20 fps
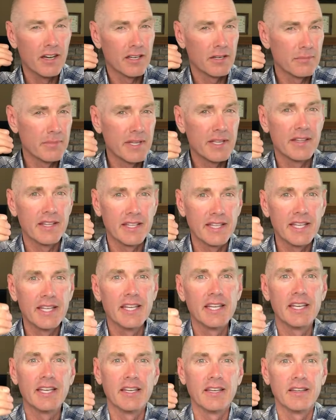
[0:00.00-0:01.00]
to be the
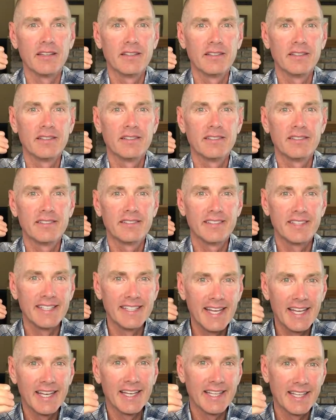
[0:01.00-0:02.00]
key to
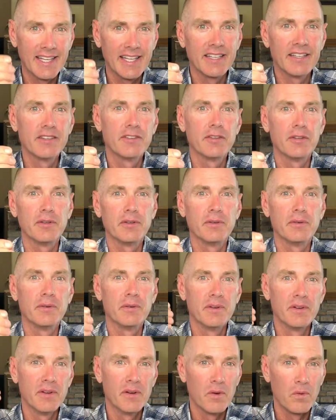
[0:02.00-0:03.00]
getting into
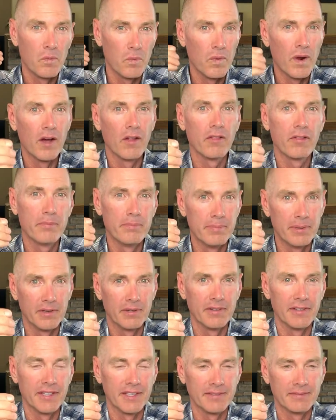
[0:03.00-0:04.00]
wealth
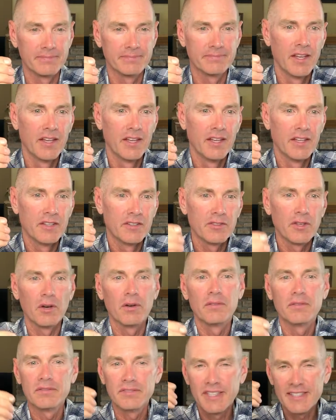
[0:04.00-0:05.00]
building.
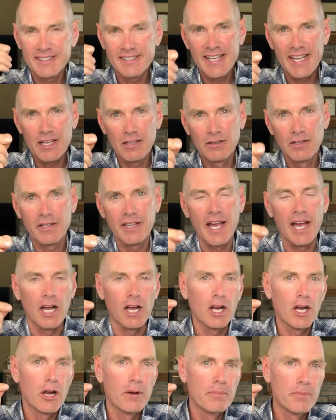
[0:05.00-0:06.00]
So let's take a look
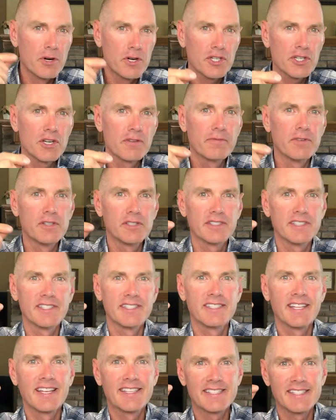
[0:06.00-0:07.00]
at commercial
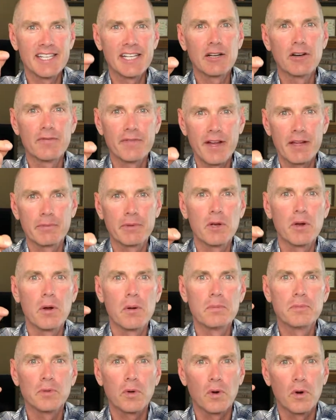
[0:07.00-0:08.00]
versus single family
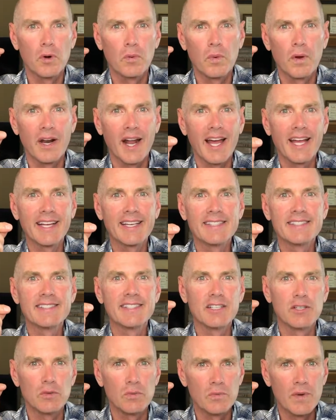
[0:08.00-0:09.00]
homes, or what I
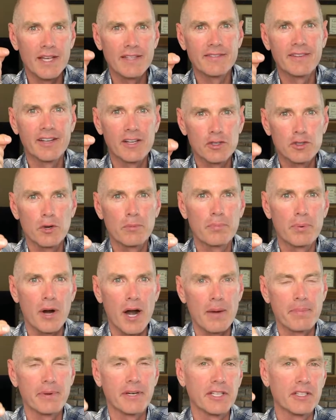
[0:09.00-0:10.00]
consider residential
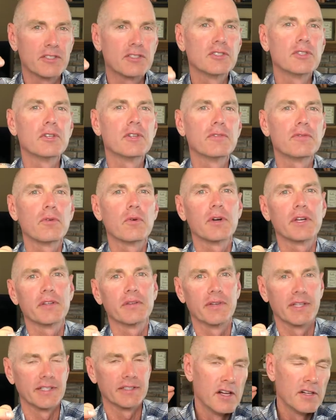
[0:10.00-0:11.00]
properties, 2 to 4
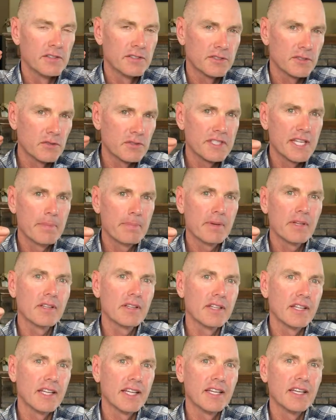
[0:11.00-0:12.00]
units. So
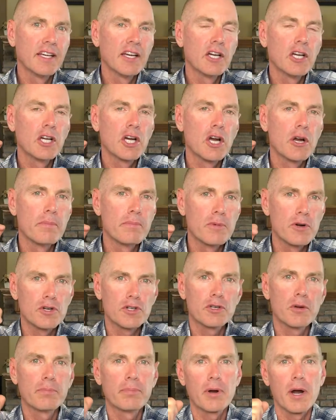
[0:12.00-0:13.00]
typically
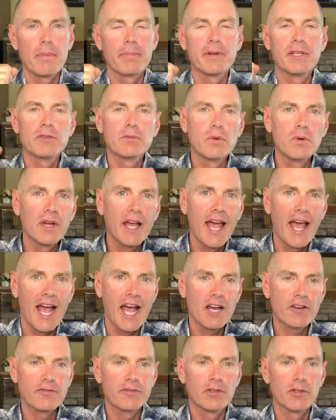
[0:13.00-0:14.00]
commercial properties will
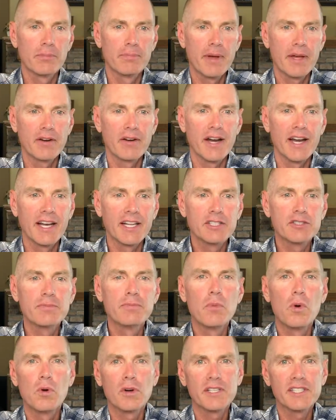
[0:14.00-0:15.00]
cash flow better and it's
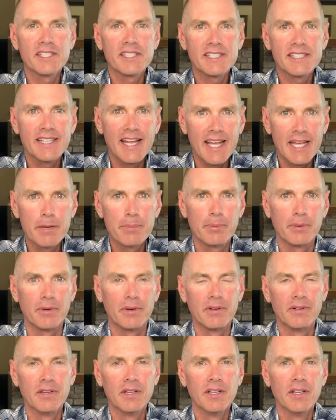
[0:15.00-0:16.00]
more
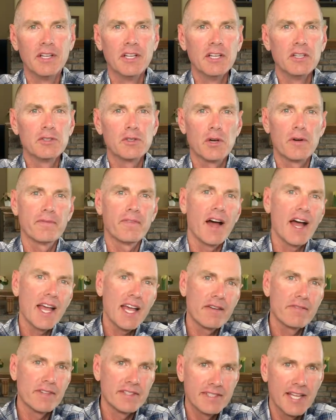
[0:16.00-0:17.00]
stable. So if I
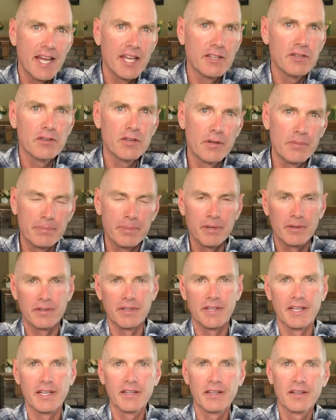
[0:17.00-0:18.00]
have a 10 unit
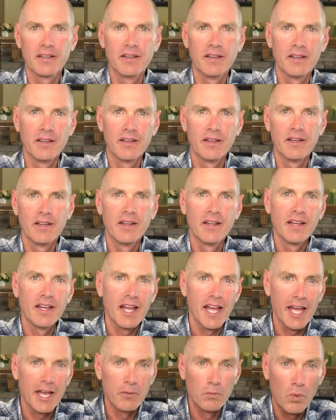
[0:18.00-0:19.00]
building
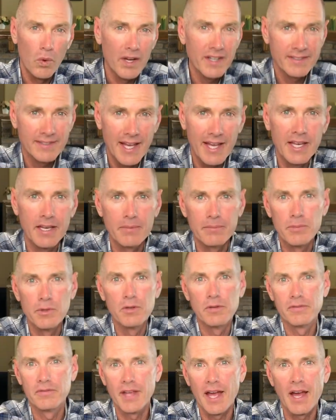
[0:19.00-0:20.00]
and one tenant
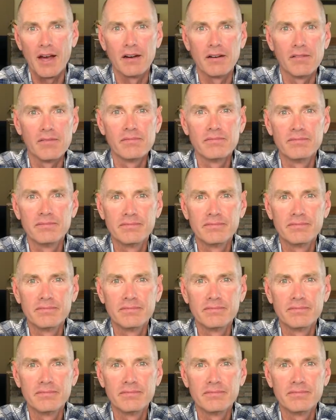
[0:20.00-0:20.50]
moves out,